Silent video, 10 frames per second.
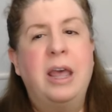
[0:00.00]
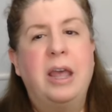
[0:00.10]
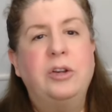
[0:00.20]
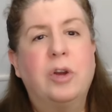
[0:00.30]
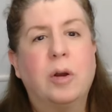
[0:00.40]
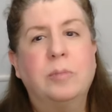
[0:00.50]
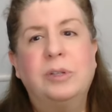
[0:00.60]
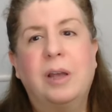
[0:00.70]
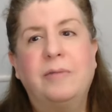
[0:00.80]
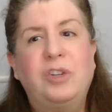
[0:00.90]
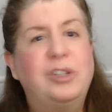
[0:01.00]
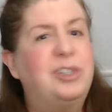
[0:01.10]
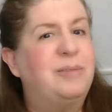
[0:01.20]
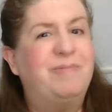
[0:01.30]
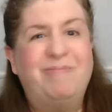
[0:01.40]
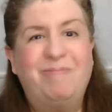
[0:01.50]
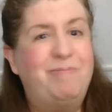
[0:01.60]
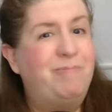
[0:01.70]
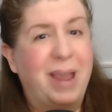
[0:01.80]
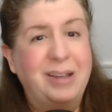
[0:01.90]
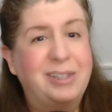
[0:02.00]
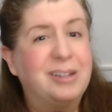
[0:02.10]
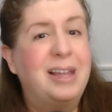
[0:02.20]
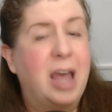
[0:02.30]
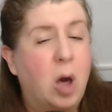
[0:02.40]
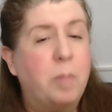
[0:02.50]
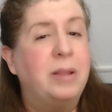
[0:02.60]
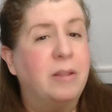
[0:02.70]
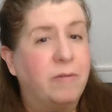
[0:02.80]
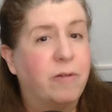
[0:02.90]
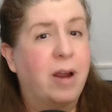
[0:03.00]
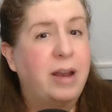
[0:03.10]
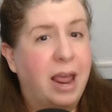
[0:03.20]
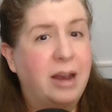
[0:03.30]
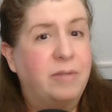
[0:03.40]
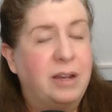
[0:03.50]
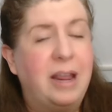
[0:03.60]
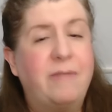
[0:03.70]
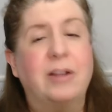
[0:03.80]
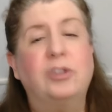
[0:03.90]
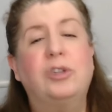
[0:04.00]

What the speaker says: in terms of just basically helping the front end of the defense.